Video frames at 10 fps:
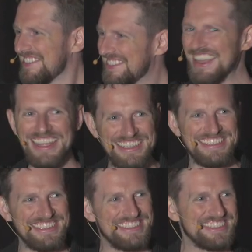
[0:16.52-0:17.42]

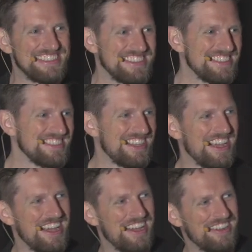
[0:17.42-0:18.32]
Nice.
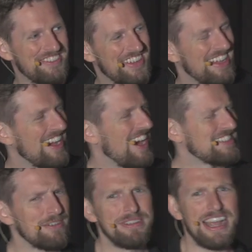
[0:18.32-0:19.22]
Uh,
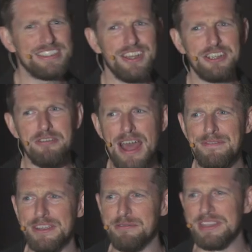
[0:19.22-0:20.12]
someone I saw a
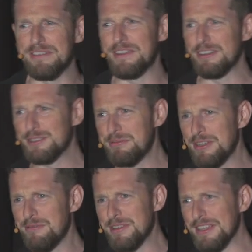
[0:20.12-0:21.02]
graphic with a Ferris
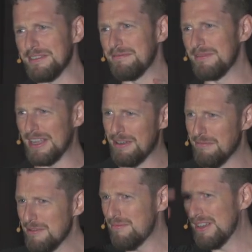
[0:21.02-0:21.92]
wheel with a like a
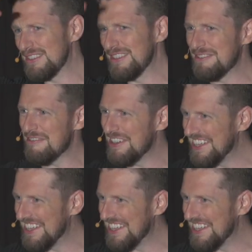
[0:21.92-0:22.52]
WordPress logo on